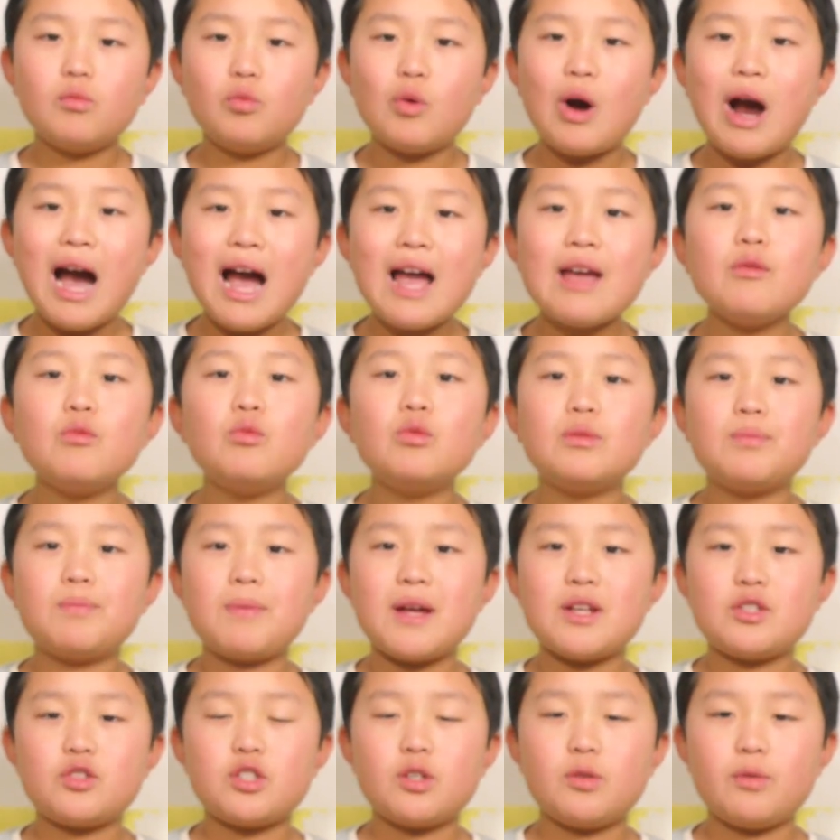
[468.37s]
Why would
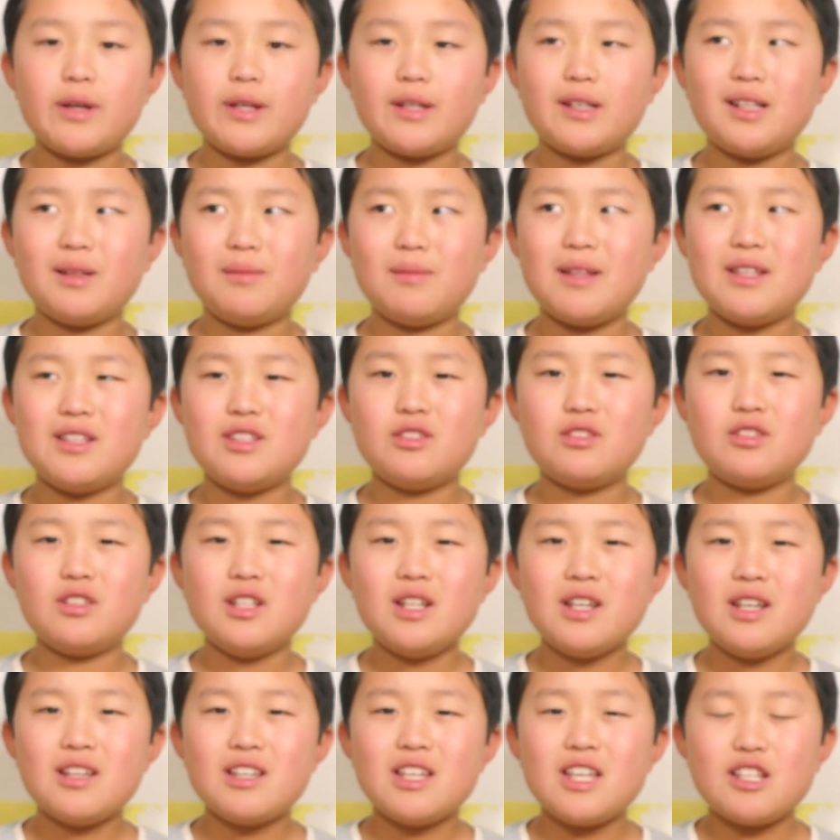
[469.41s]
Petra wake up? And
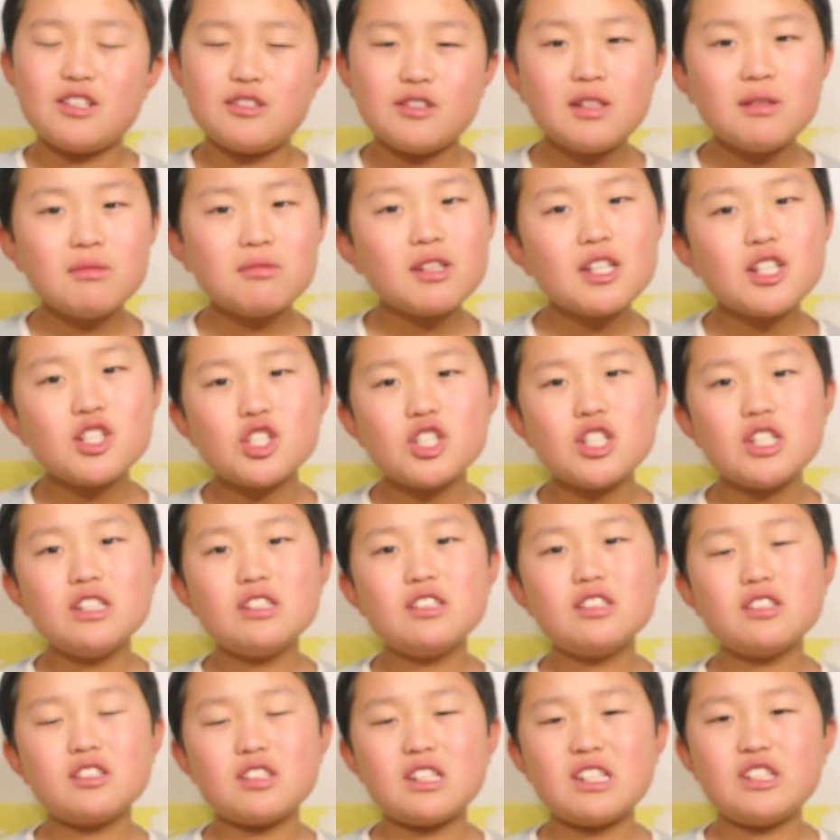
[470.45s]
it seems like she is,